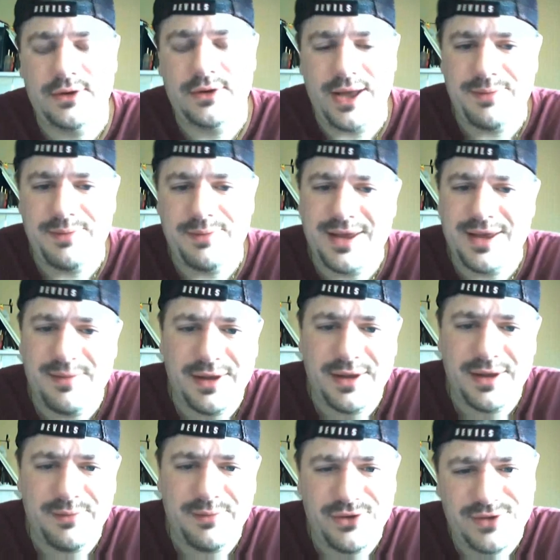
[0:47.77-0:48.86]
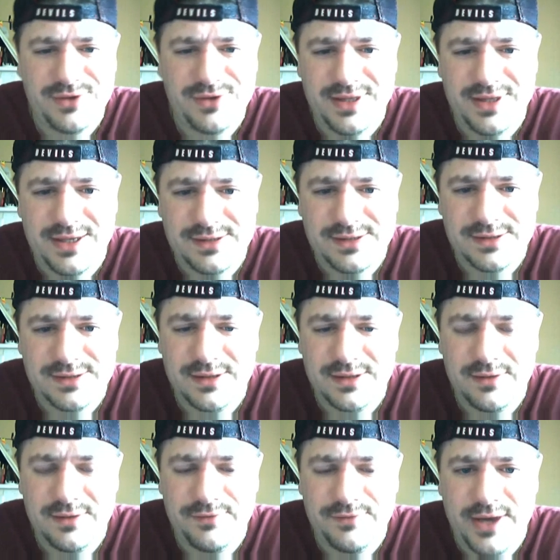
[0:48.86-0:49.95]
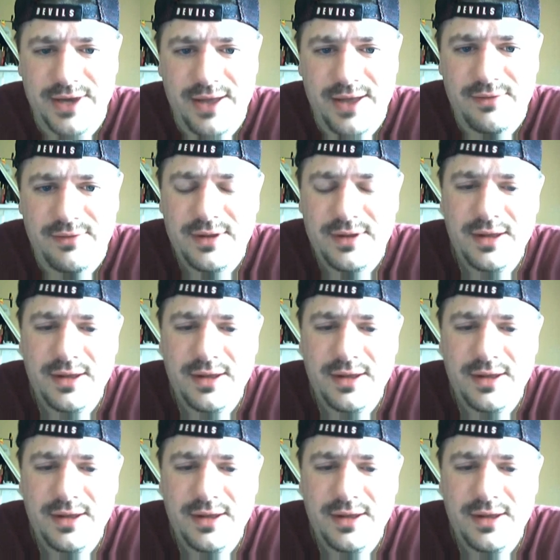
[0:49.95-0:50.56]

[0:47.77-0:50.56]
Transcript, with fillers: Could I be coming immune to this for now?